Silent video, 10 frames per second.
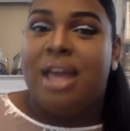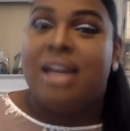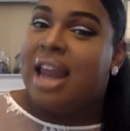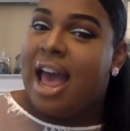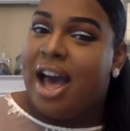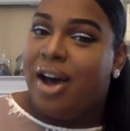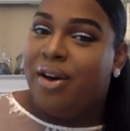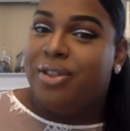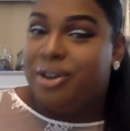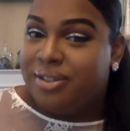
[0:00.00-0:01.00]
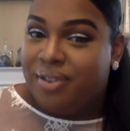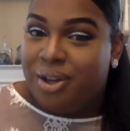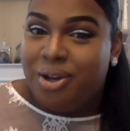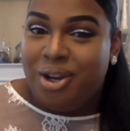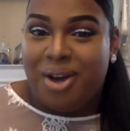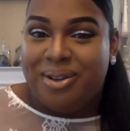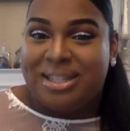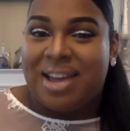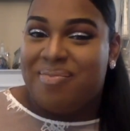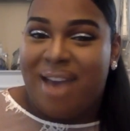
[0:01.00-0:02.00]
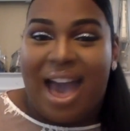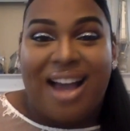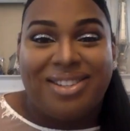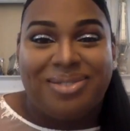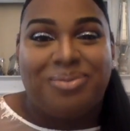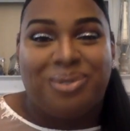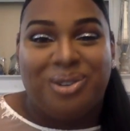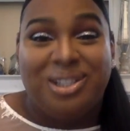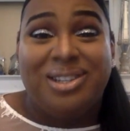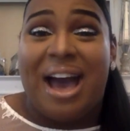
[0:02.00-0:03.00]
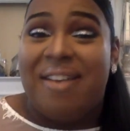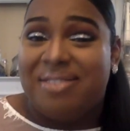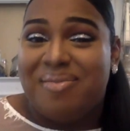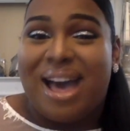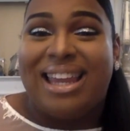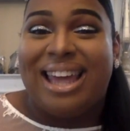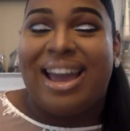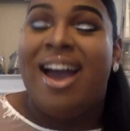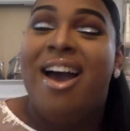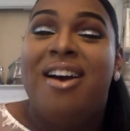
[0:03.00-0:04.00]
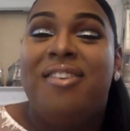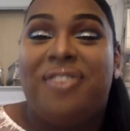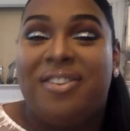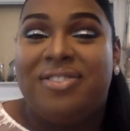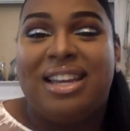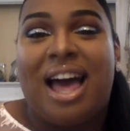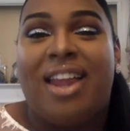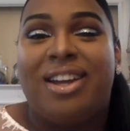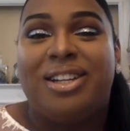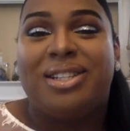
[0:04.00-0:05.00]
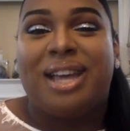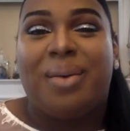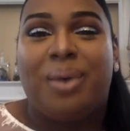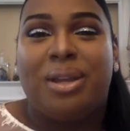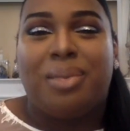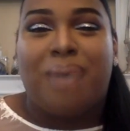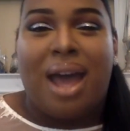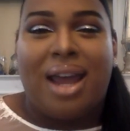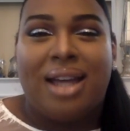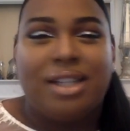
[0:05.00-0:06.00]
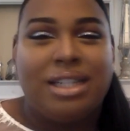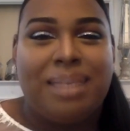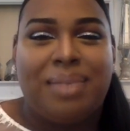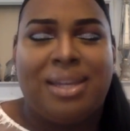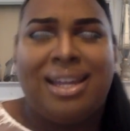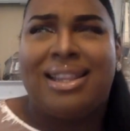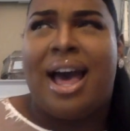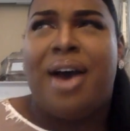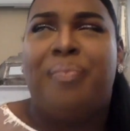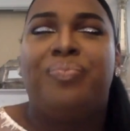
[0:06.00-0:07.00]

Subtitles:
Now, those of you who know like max rules, you have to buy like $50 like worth of products or something like that.